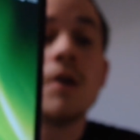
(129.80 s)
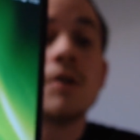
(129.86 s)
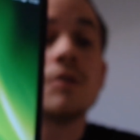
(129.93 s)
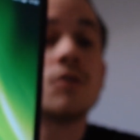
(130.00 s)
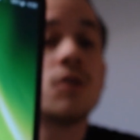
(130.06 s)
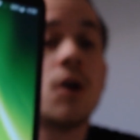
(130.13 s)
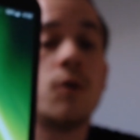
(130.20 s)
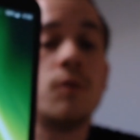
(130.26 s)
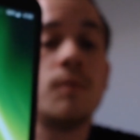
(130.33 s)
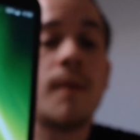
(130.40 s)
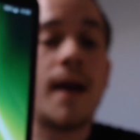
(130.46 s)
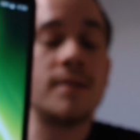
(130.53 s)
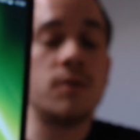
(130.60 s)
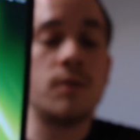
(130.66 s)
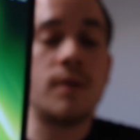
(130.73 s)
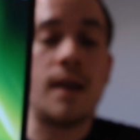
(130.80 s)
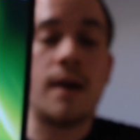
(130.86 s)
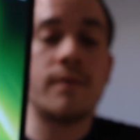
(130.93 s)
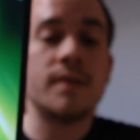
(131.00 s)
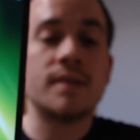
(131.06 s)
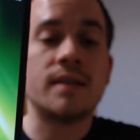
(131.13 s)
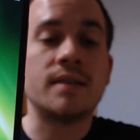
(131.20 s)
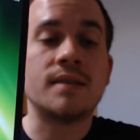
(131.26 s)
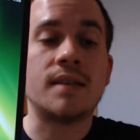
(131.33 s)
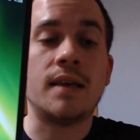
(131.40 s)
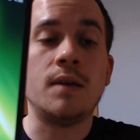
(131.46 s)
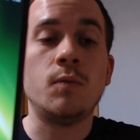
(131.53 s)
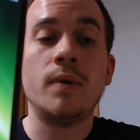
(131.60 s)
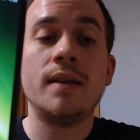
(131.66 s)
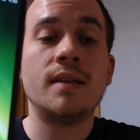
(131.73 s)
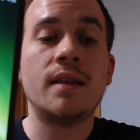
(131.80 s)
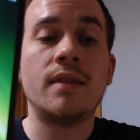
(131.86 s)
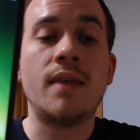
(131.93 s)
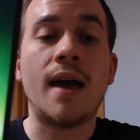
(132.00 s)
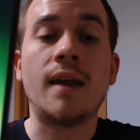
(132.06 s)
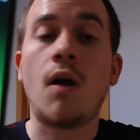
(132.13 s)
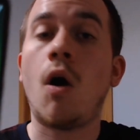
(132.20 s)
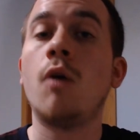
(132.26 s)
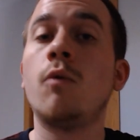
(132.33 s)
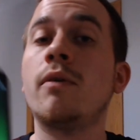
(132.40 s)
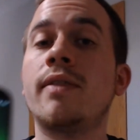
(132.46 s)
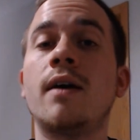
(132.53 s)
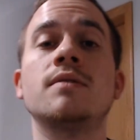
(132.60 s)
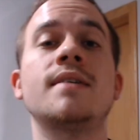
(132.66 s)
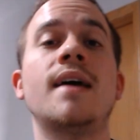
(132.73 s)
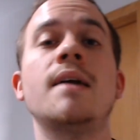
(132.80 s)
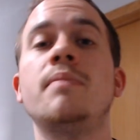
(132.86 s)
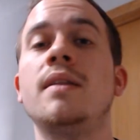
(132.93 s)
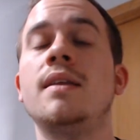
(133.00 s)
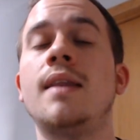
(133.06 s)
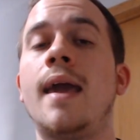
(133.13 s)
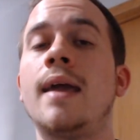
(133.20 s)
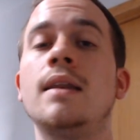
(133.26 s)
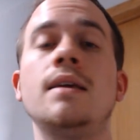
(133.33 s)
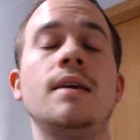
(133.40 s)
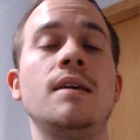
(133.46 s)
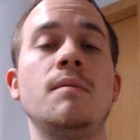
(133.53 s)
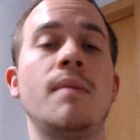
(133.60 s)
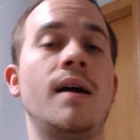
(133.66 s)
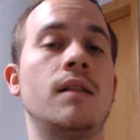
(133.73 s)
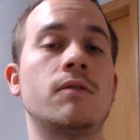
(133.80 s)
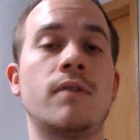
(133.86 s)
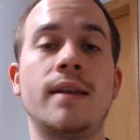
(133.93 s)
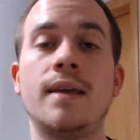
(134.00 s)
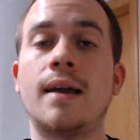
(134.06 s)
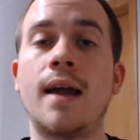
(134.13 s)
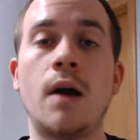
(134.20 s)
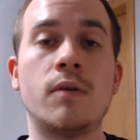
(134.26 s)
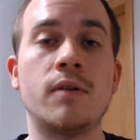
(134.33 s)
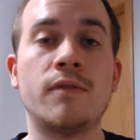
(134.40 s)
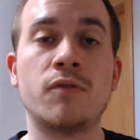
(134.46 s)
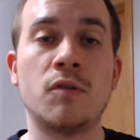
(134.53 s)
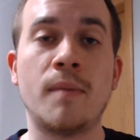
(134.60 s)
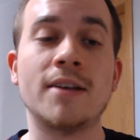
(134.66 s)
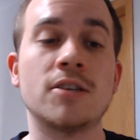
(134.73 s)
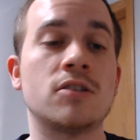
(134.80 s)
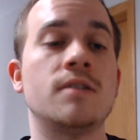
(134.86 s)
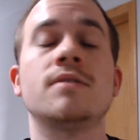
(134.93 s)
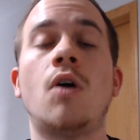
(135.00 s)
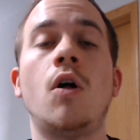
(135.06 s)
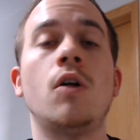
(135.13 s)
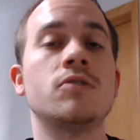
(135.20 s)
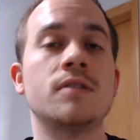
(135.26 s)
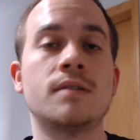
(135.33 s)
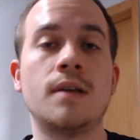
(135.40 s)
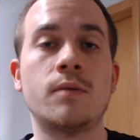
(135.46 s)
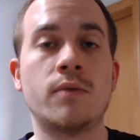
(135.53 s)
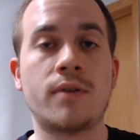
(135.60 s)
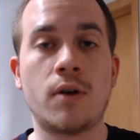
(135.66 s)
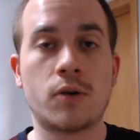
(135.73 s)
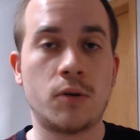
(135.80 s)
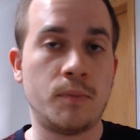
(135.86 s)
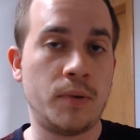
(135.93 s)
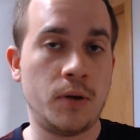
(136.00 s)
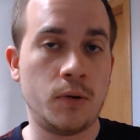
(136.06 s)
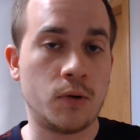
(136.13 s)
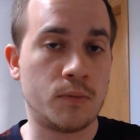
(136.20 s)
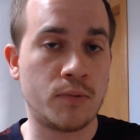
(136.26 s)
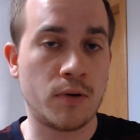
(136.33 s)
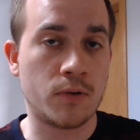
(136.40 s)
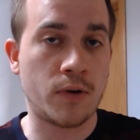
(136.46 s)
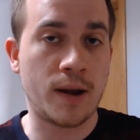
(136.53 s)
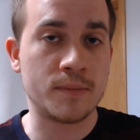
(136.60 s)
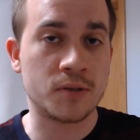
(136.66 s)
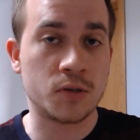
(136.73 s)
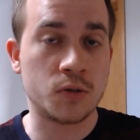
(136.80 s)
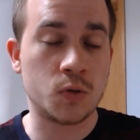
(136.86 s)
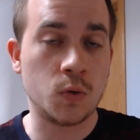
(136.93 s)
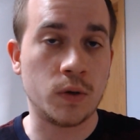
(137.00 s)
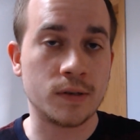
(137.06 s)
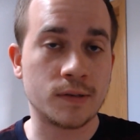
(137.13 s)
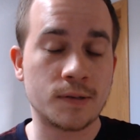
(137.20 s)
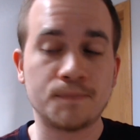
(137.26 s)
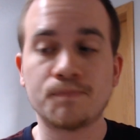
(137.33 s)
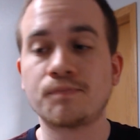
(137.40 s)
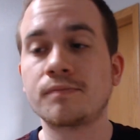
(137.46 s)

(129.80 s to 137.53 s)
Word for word: So as you can obviously see, we did that all without typing in any email or any account information. It's all just done with our computer programs and tools.